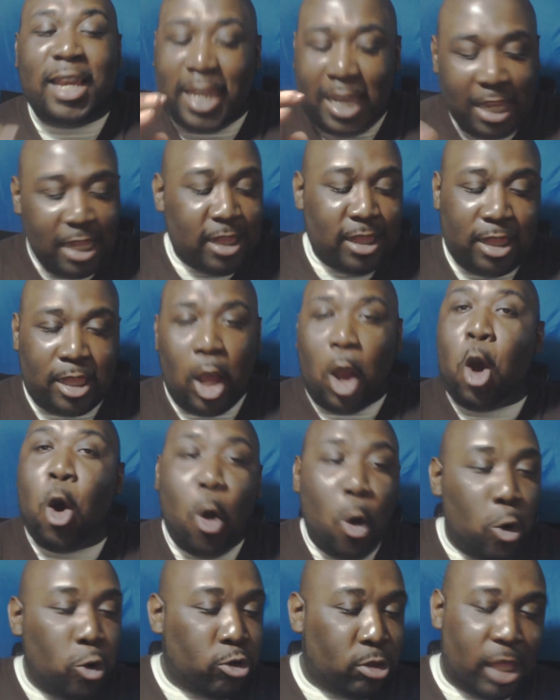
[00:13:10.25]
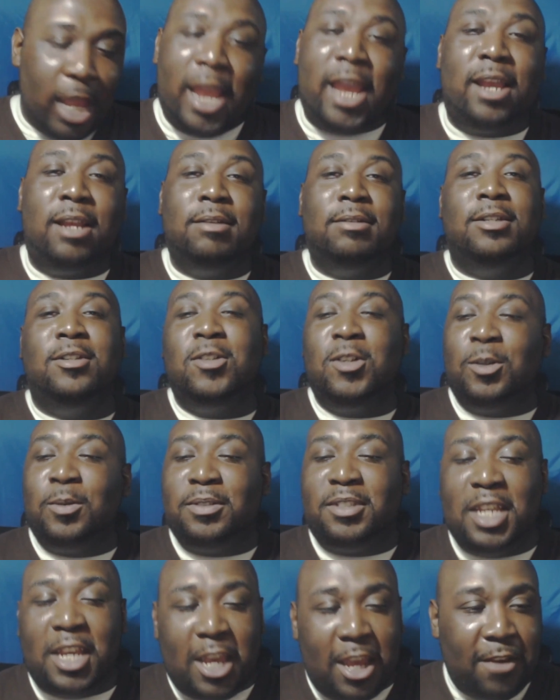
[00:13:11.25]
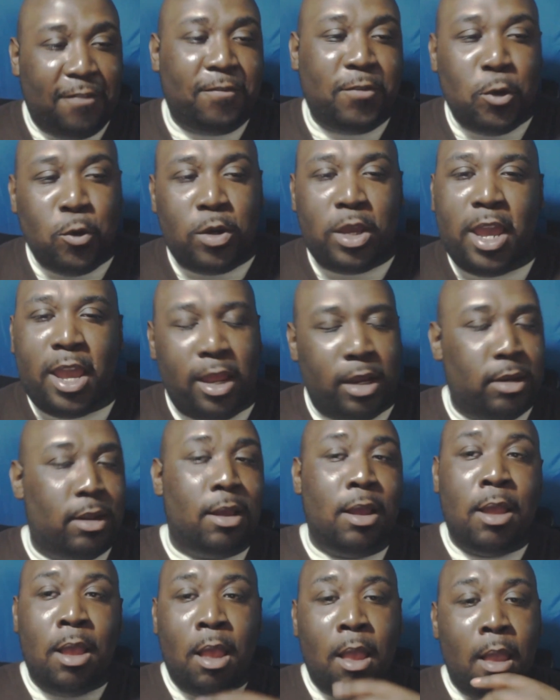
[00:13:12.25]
Get the whole thing. You know what I'm saying? If you can.